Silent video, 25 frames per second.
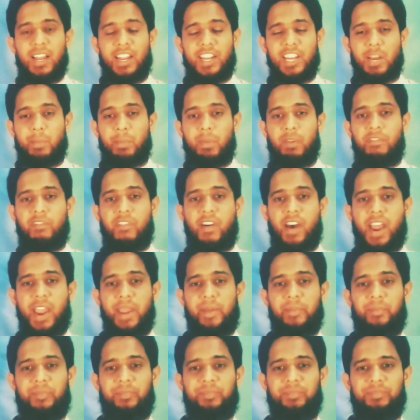Number
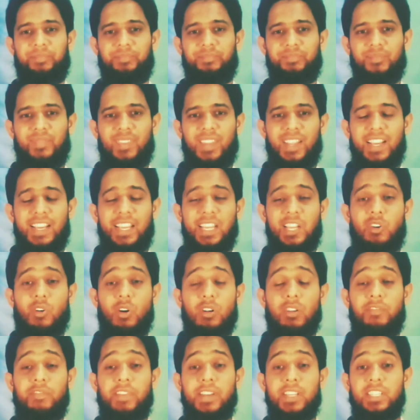5, he
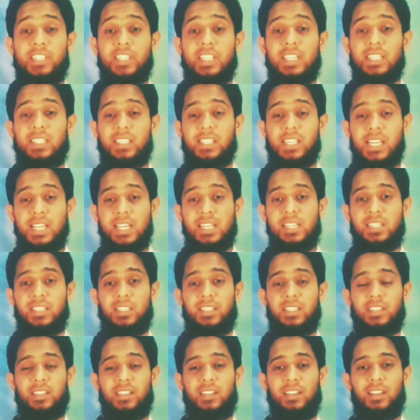confessed his
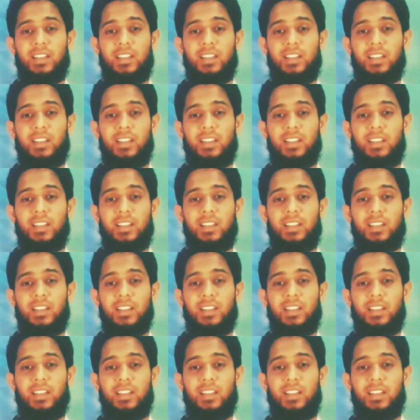guilt.